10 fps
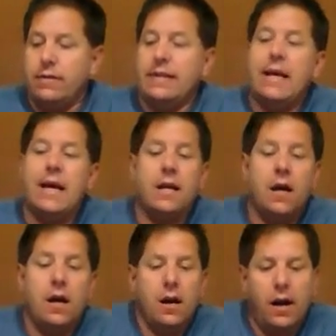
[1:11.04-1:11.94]
Then
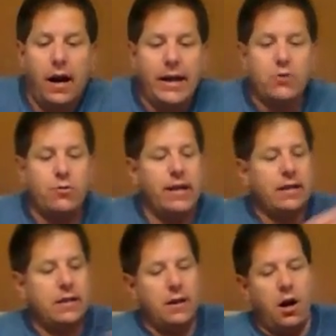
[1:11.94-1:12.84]
I
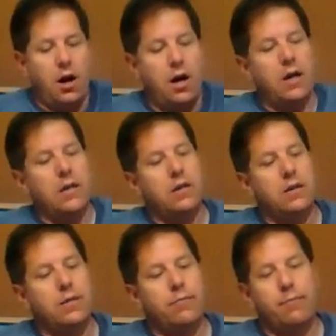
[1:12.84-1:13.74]
traced it on
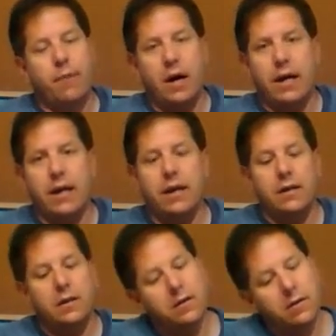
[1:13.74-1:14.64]
my
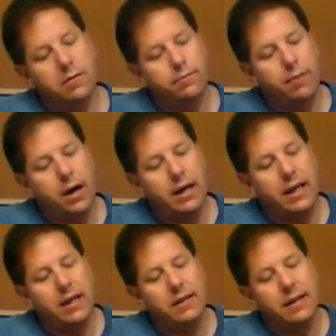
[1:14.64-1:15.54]

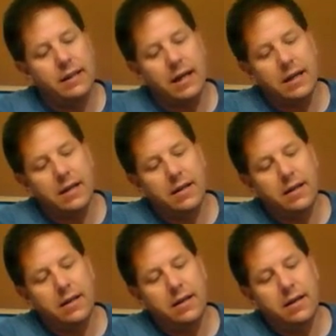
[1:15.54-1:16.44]
body like that,
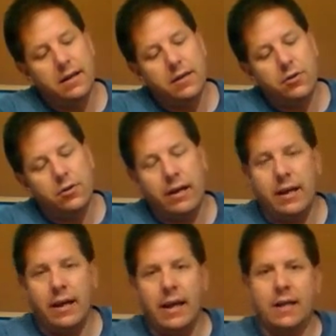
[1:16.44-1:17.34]
so I
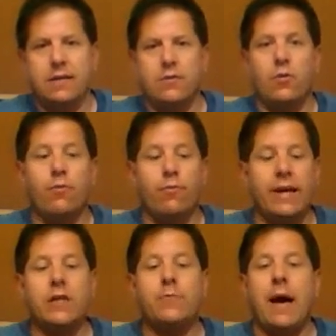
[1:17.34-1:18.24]
can get, so
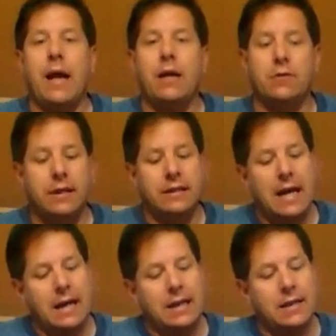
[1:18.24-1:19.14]
each panel is
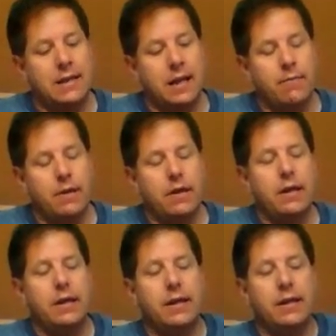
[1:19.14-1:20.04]
exactly the same.
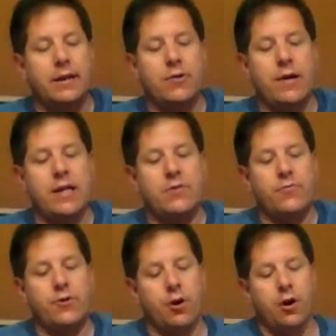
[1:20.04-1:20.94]
Then I
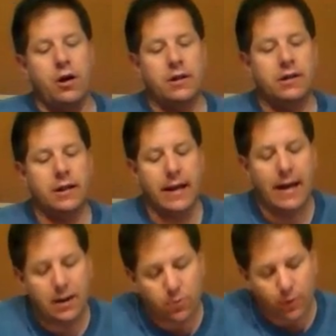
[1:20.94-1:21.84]
transferred on to the
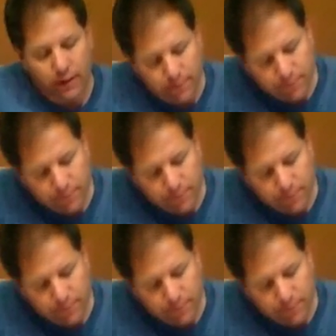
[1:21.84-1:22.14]
next one